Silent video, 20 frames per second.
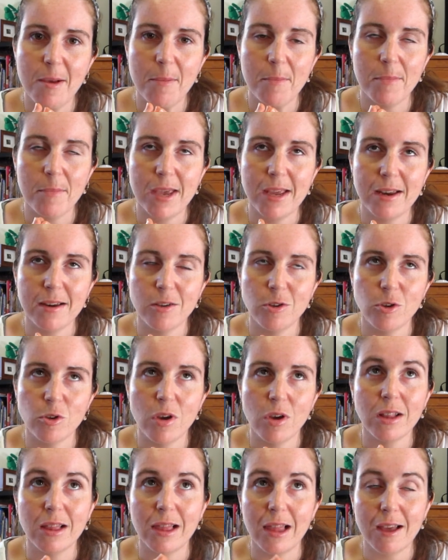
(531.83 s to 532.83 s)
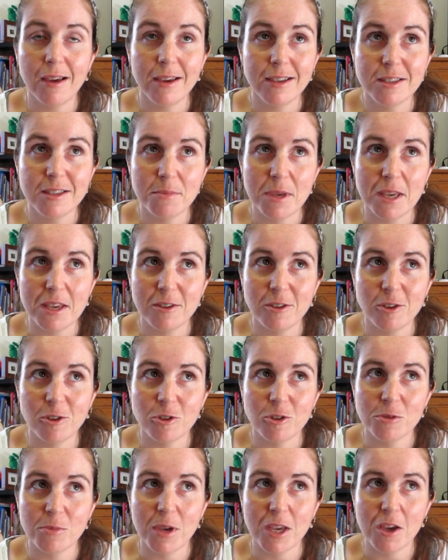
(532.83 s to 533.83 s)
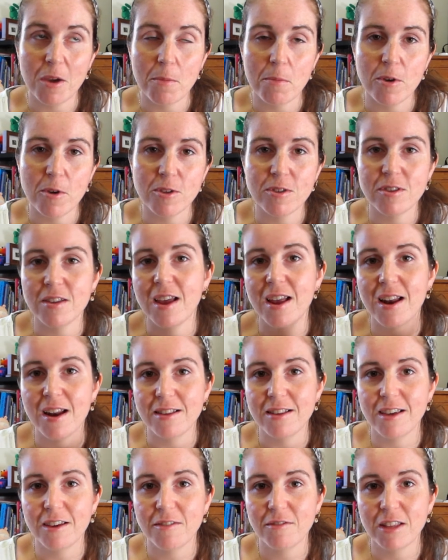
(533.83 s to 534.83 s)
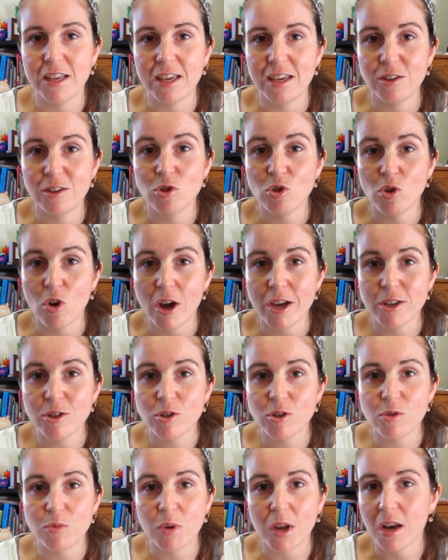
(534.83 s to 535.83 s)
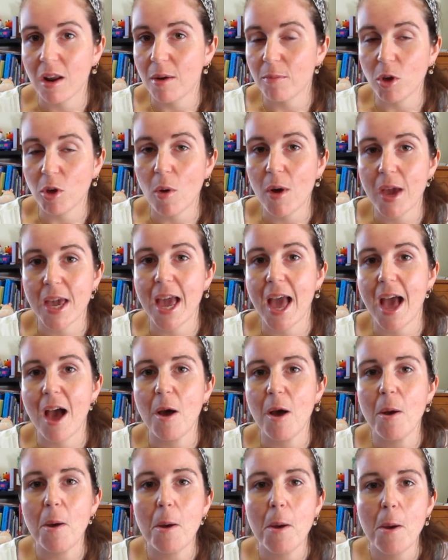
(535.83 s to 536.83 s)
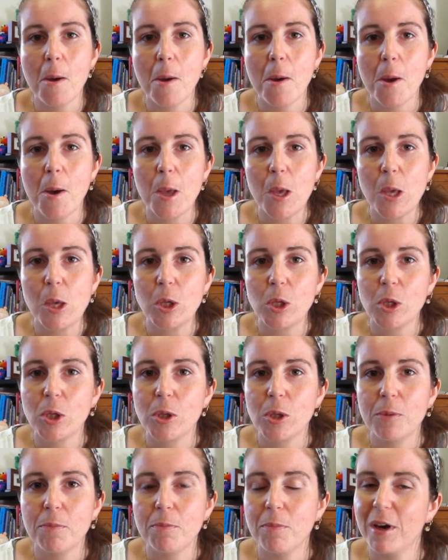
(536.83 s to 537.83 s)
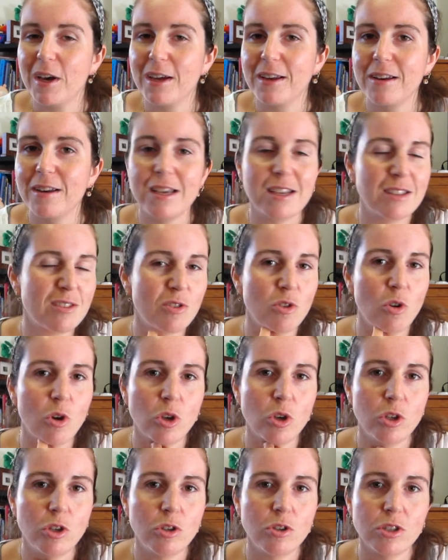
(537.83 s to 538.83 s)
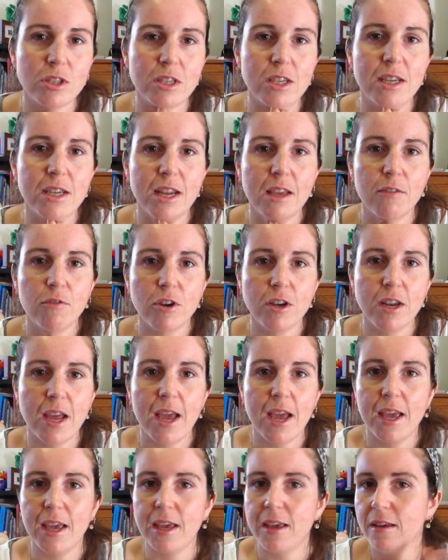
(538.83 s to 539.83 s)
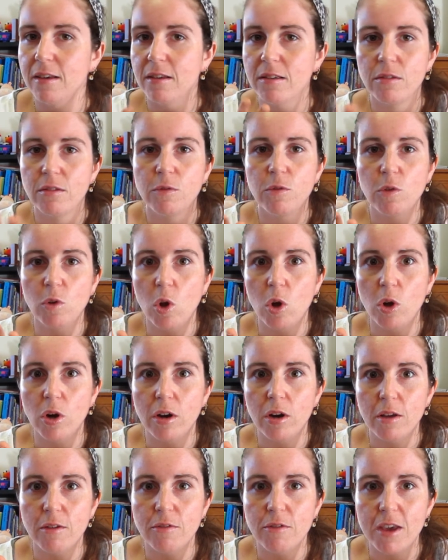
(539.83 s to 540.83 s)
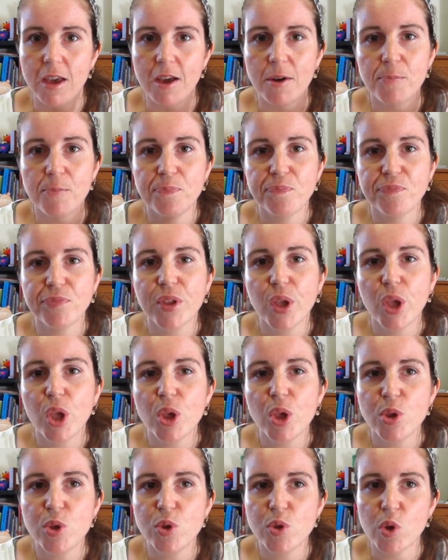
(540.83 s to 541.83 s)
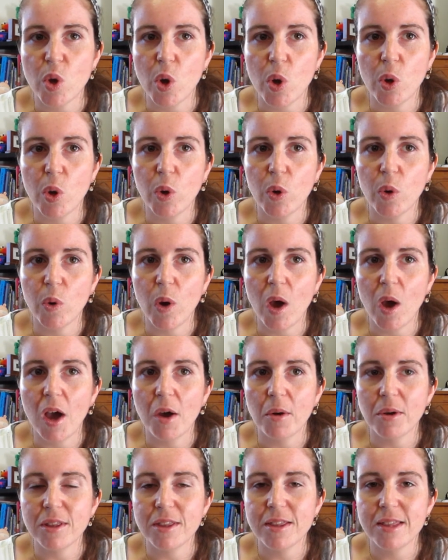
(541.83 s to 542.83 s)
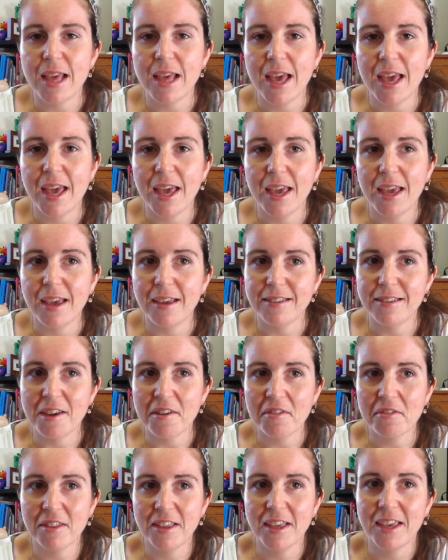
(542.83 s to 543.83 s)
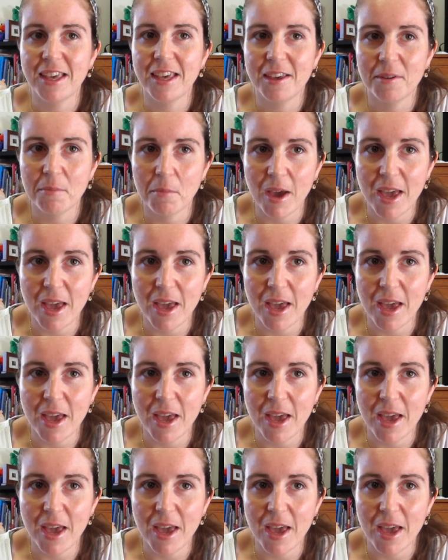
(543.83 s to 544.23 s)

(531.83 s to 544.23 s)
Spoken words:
been I'd like to be a huge makeup person, and I definitely try to when I'm going out, but it's not usually an everyday full-on affair. So I would say definitely my